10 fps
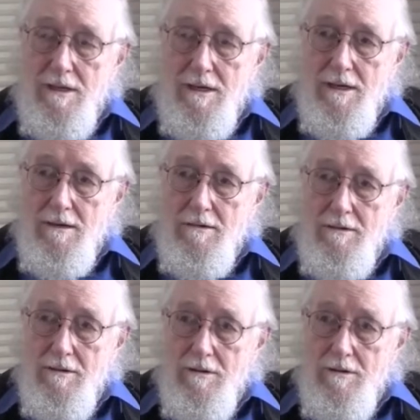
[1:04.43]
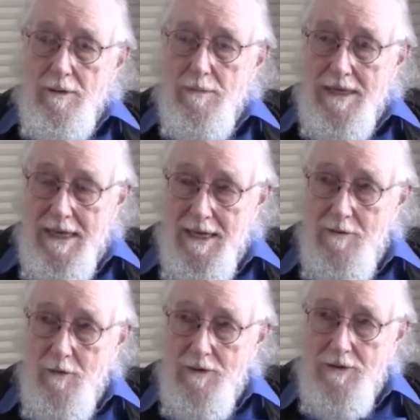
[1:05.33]
uh, we
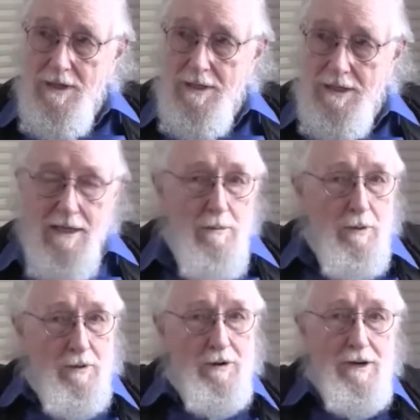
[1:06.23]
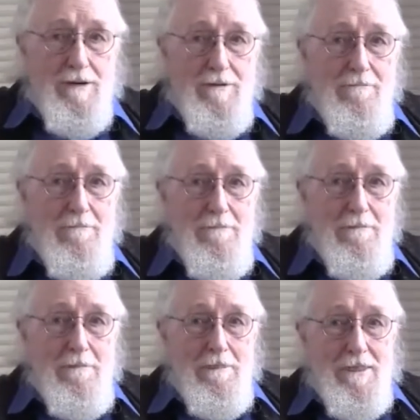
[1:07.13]
began with the E-board,
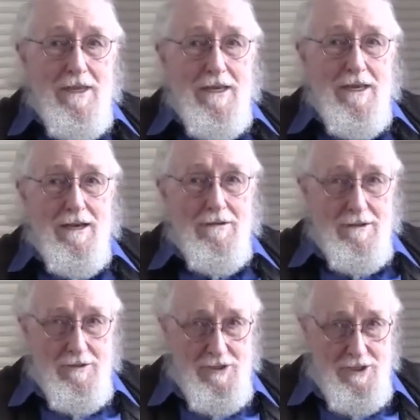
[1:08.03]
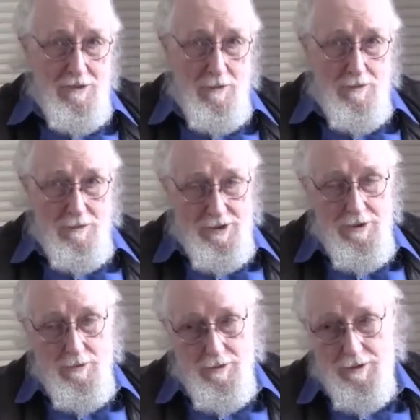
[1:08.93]
the uh, steel,
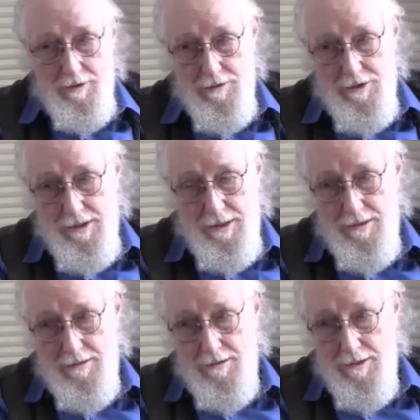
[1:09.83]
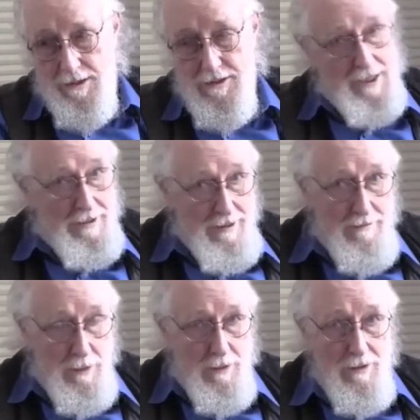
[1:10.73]
steelworkers uh,
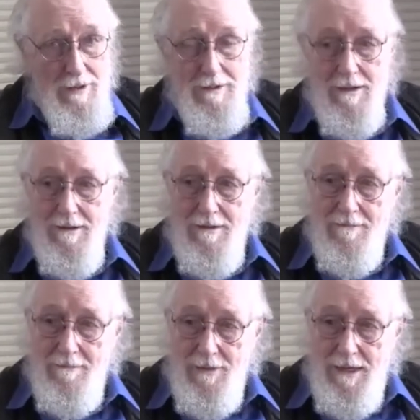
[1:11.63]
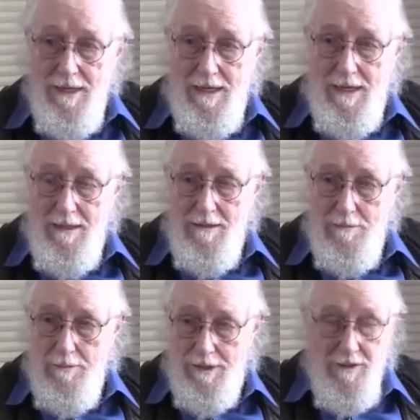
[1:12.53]
executive board and
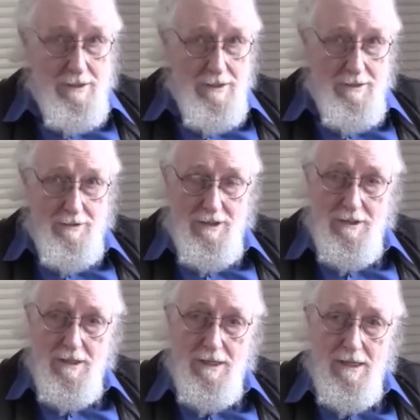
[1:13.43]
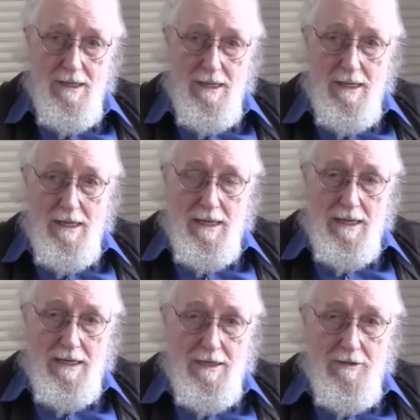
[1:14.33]
the president of the union
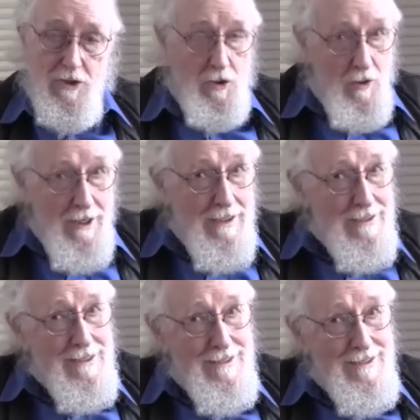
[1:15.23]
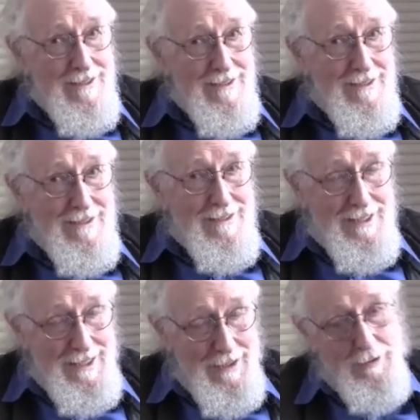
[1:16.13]
in a joint
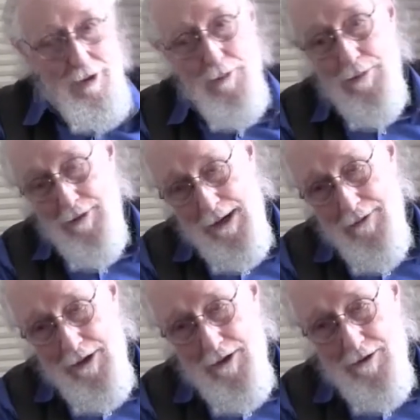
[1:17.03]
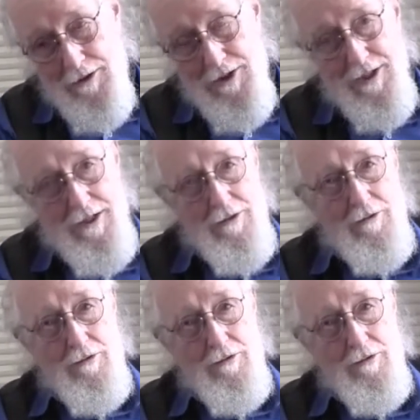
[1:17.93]
T group, or I'm going to call it skill